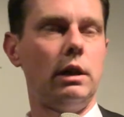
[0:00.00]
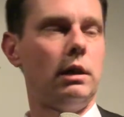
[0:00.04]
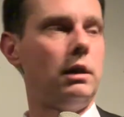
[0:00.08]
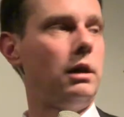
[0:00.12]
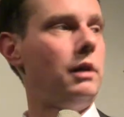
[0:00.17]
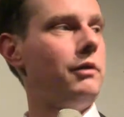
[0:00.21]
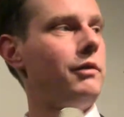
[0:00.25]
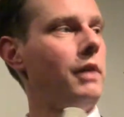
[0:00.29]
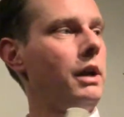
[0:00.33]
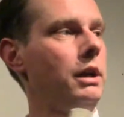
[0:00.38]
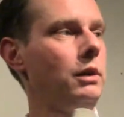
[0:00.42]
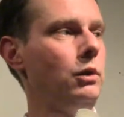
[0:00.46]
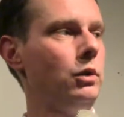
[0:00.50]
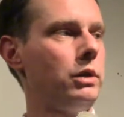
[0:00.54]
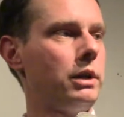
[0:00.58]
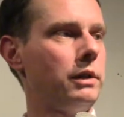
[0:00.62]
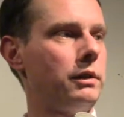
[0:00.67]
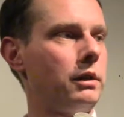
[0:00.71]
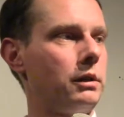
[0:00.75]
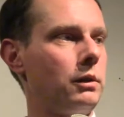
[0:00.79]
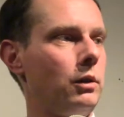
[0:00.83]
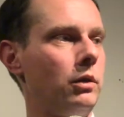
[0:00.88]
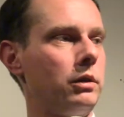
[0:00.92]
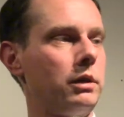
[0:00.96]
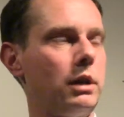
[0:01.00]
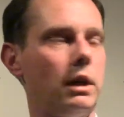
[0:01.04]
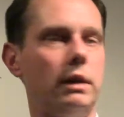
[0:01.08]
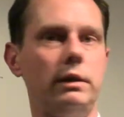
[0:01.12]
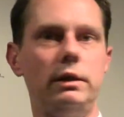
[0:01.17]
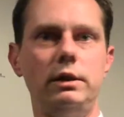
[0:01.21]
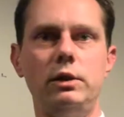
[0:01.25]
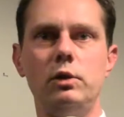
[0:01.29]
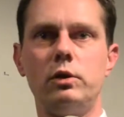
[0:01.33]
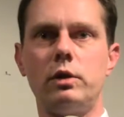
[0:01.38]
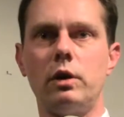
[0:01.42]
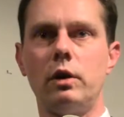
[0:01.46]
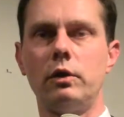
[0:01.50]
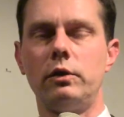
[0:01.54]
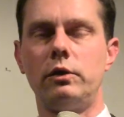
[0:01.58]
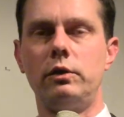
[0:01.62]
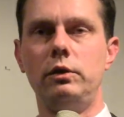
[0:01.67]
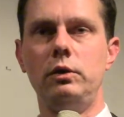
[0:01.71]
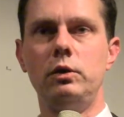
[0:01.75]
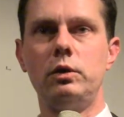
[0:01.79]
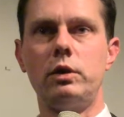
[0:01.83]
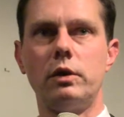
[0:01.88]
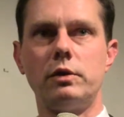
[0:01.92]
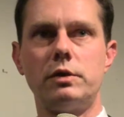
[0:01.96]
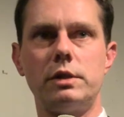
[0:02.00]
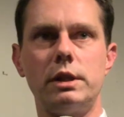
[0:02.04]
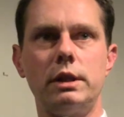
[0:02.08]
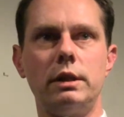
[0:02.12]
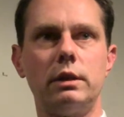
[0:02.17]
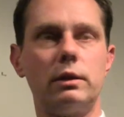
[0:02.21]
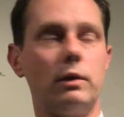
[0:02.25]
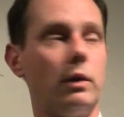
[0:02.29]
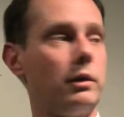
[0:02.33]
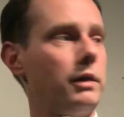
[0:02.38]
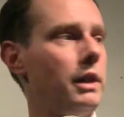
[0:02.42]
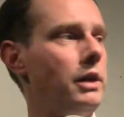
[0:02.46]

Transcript: if I look at the clock, you can't see the clock.